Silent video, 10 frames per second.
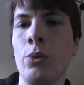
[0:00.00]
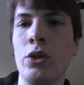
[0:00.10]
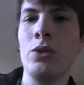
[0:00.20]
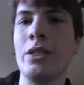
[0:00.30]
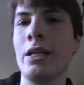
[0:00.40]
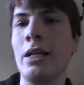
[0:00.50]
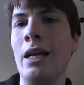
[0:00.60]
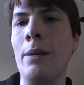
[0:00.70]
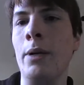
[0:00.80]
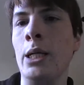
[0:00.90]
which was the
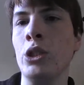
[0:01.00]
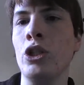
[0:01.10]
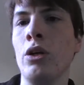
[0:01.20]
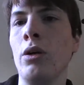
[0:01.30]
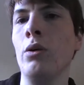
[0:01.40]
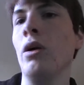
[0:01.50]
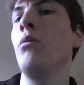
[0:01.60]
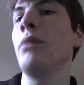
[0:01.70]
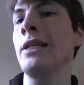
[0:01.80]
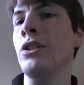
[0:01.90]
Sinclair Plus 2
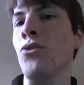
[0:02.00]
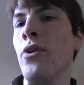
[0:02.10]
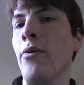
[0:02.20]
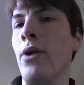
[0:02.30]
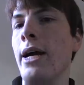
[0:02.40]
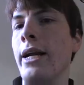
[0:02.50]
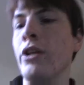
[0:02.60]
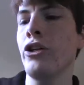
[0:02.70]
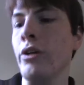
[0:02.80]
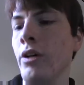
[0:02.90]
and Plus 3
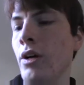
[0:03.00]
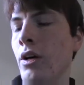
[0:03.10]
range.